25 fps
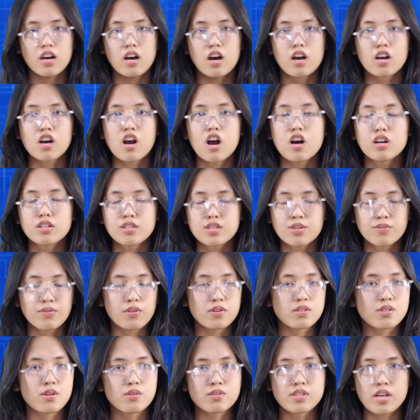a
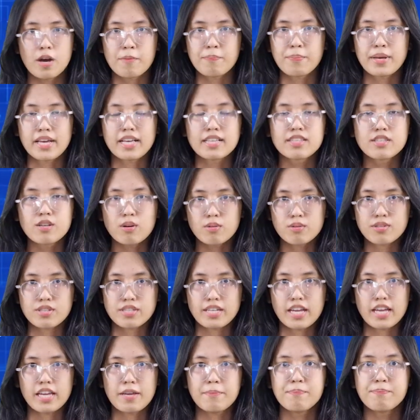controversial topic in those
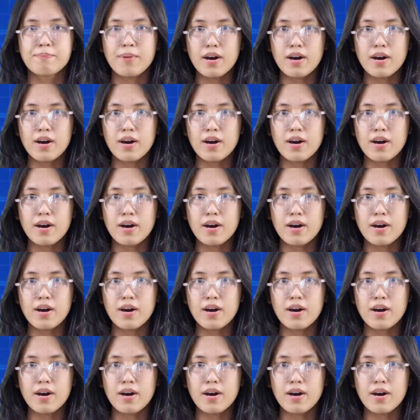days,